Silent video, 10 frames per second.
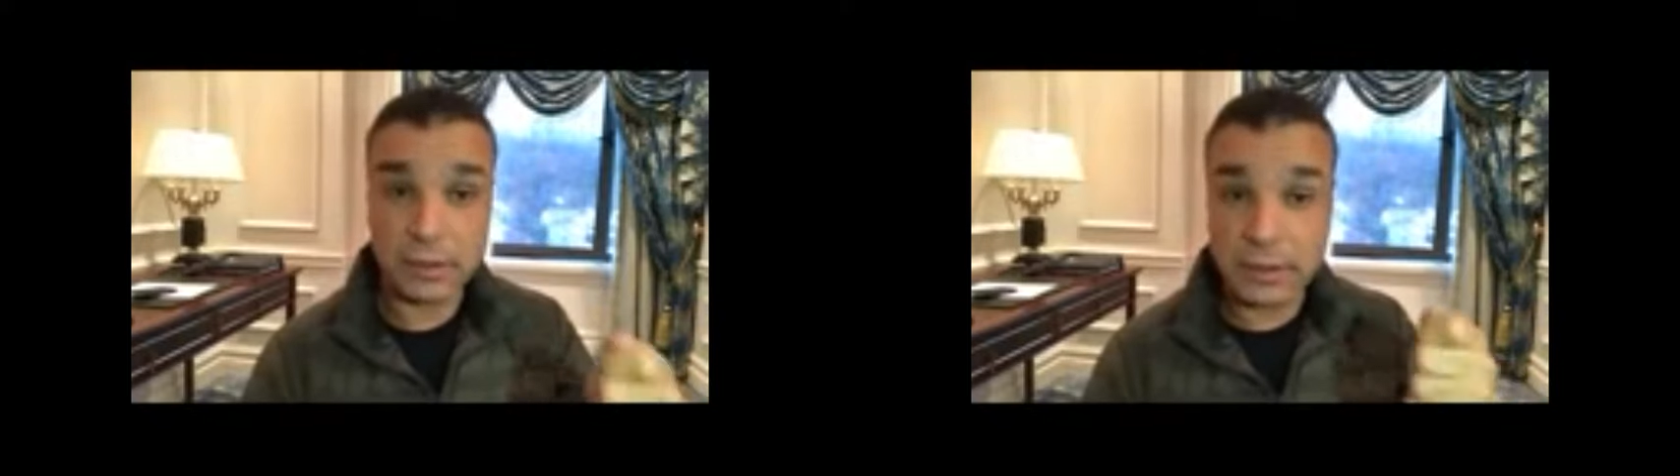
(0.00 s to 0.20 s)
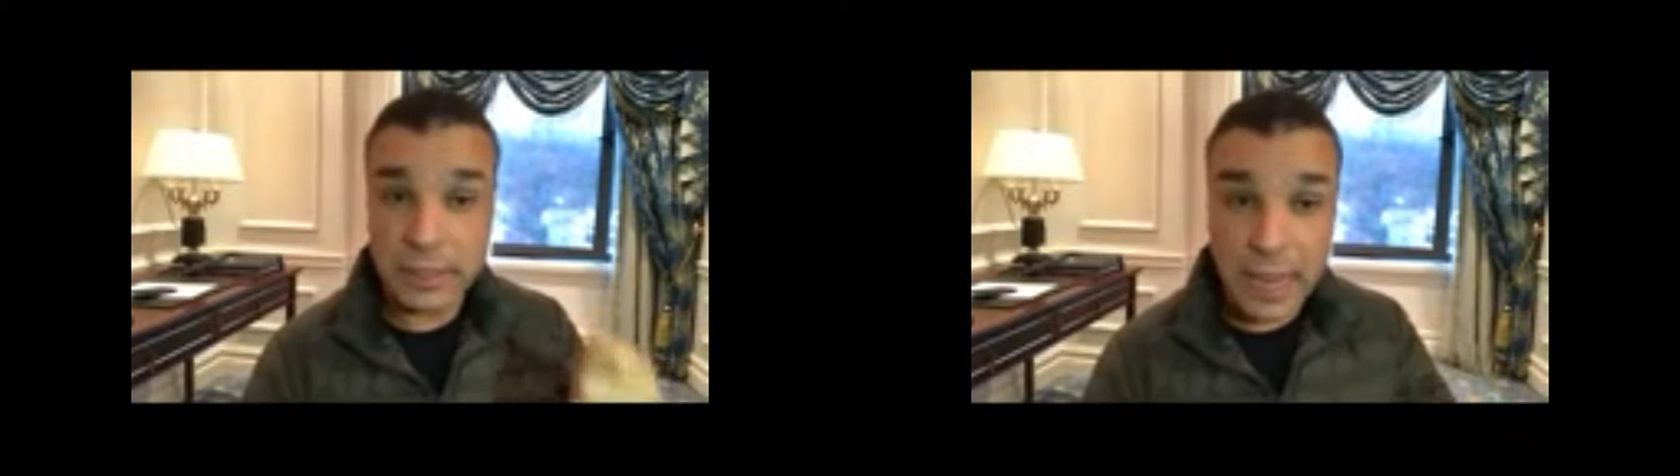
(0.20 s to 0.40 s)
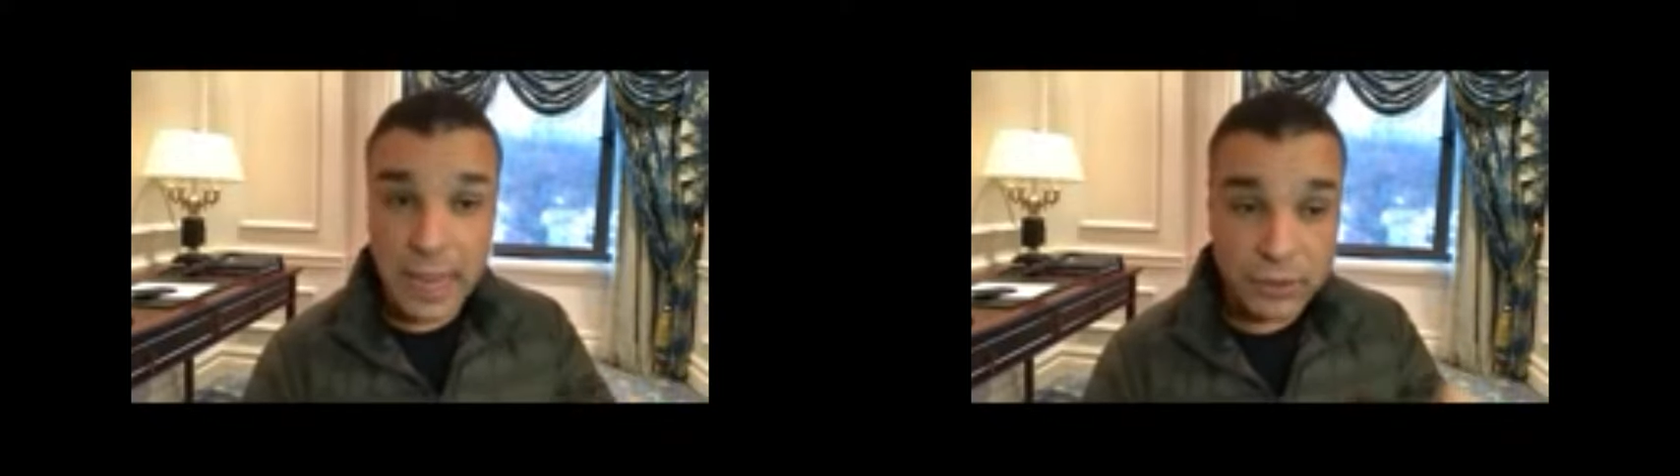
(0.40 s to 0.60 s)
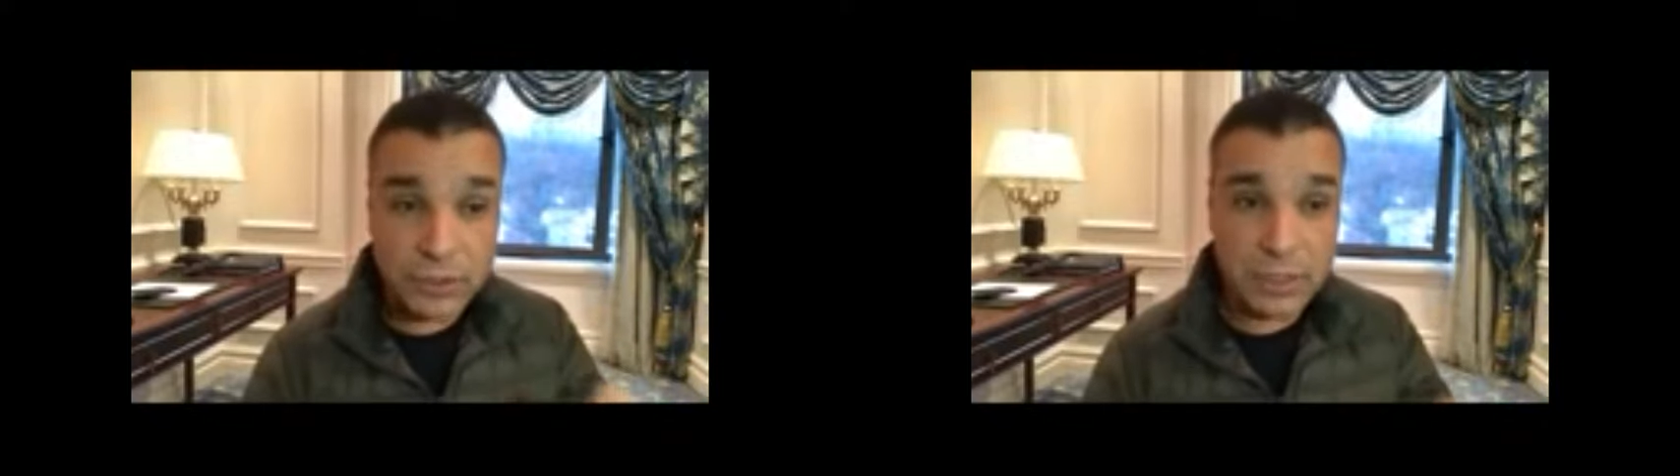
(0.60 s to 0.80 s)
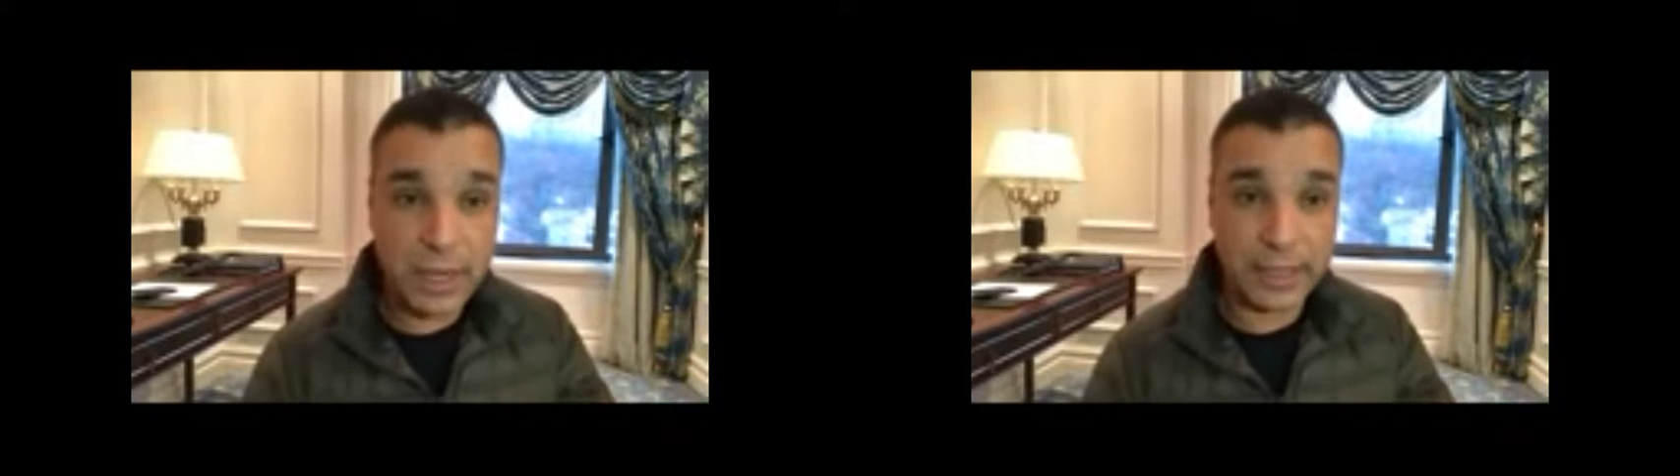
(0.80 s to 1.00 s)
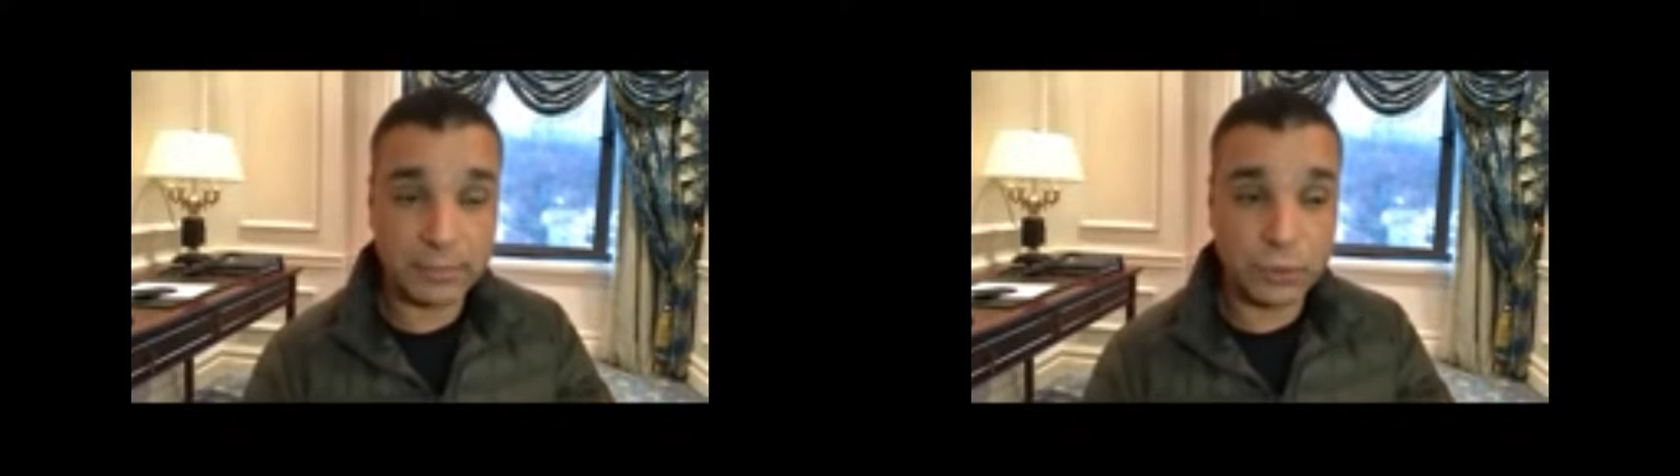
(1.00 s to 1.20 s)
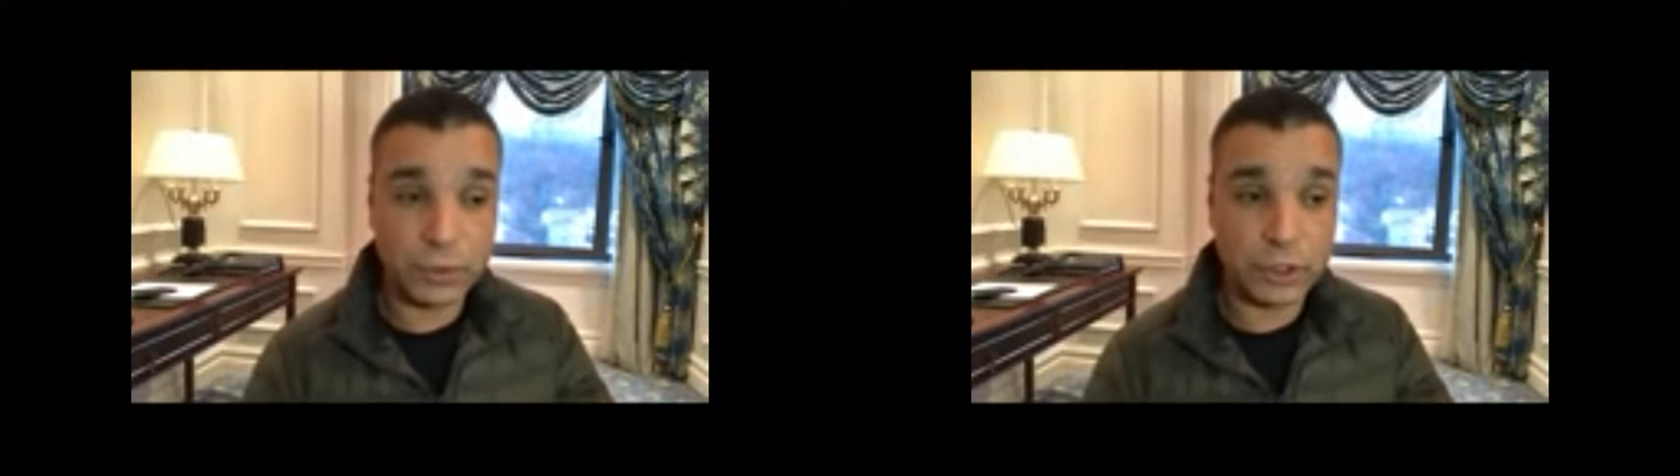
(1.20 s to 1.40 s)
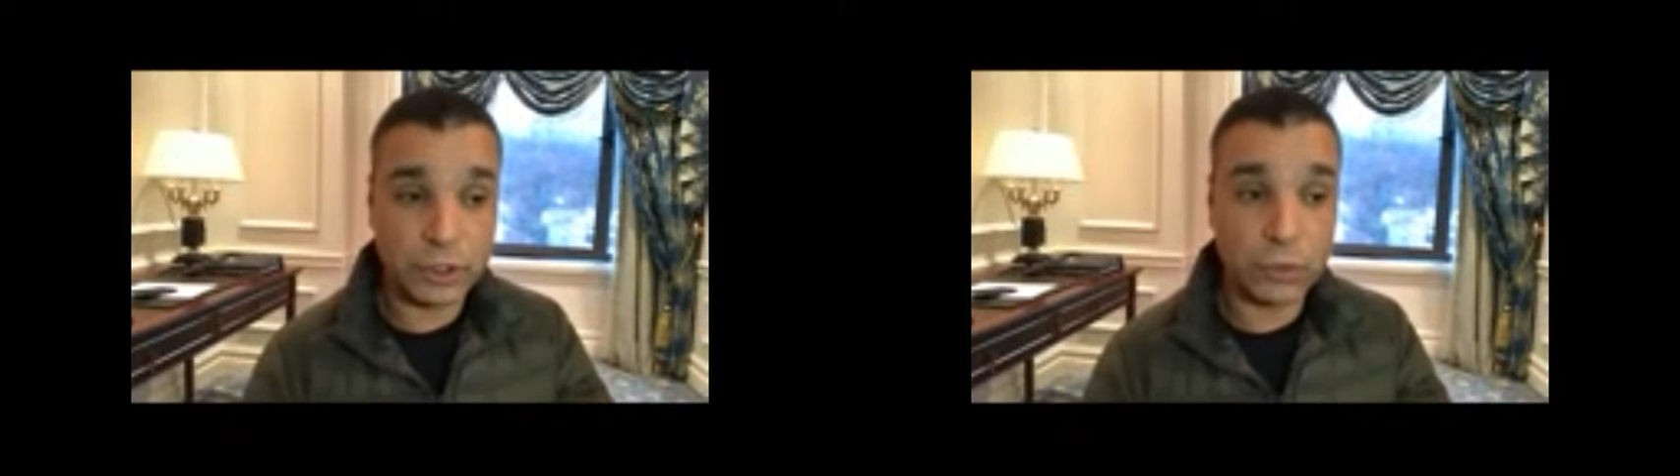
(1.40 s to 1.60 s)
Now it's time to
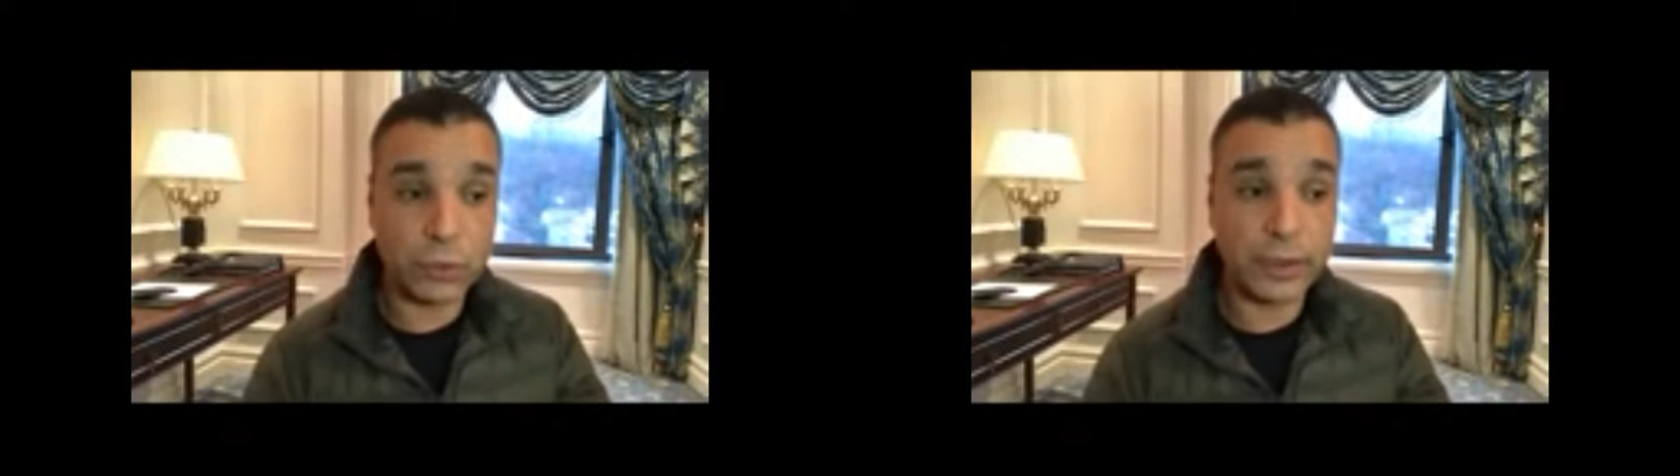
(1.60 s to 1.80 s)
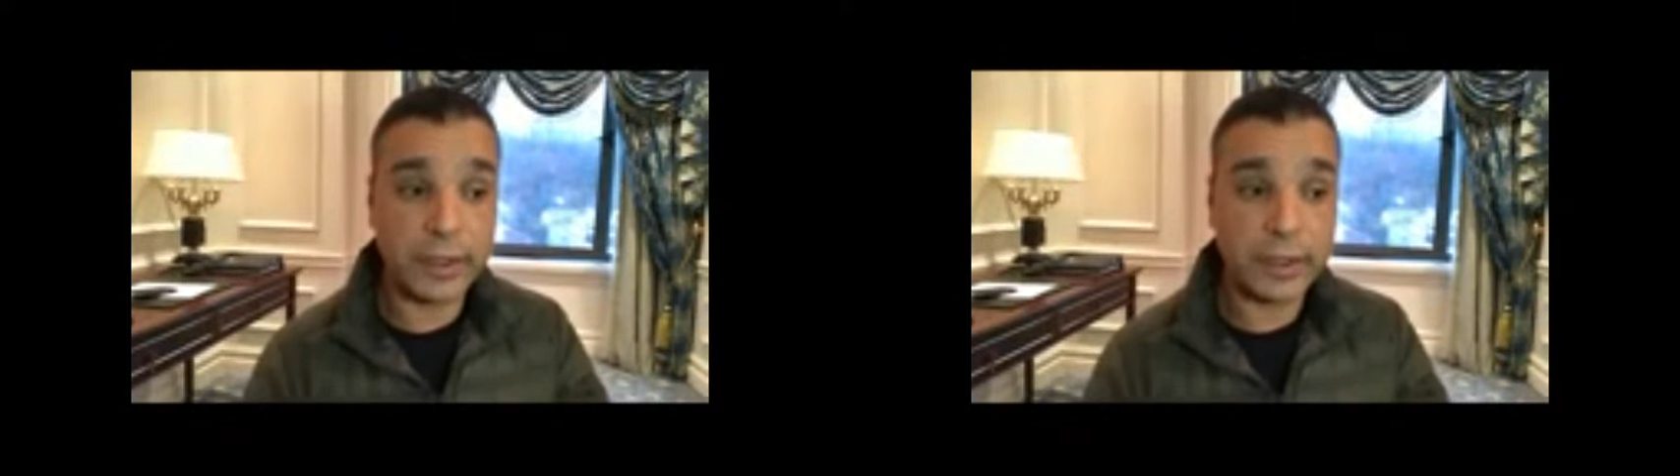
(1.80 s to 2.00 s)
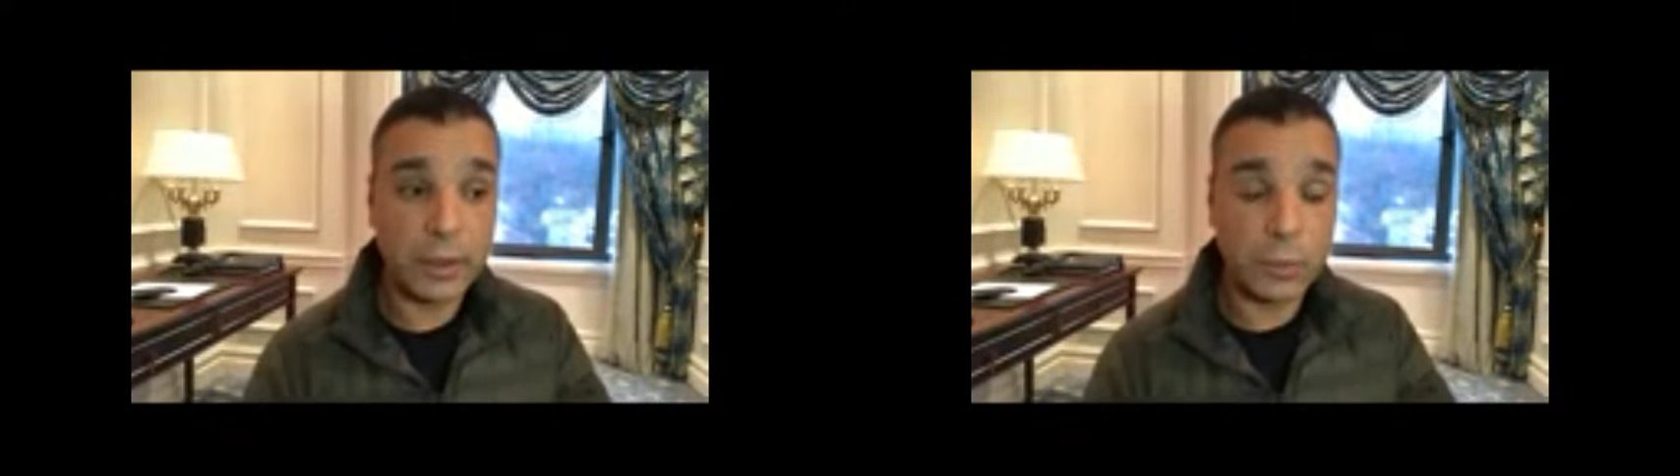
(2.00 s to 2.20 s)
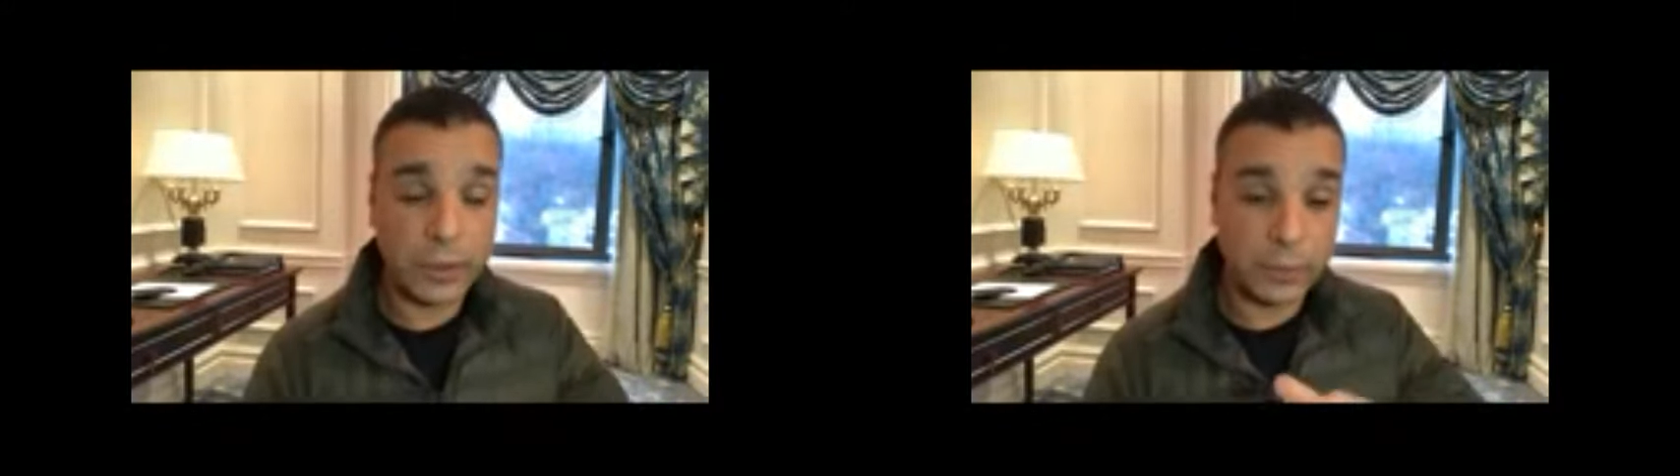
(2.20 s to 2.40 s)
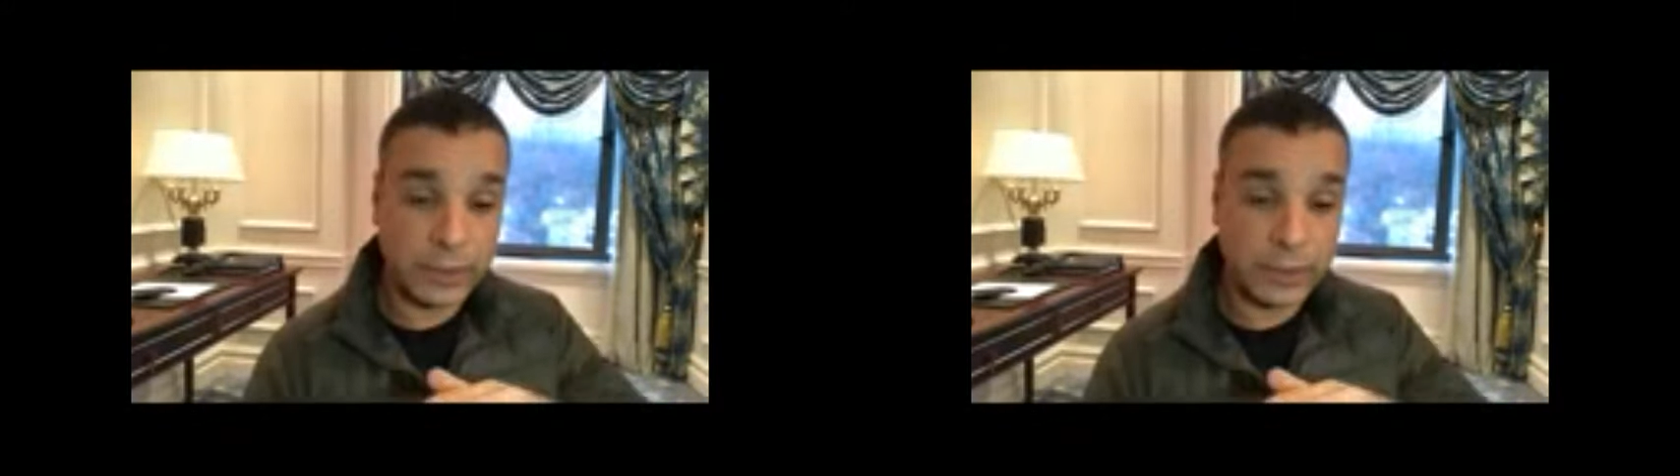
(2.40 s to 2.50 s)
enjoy when,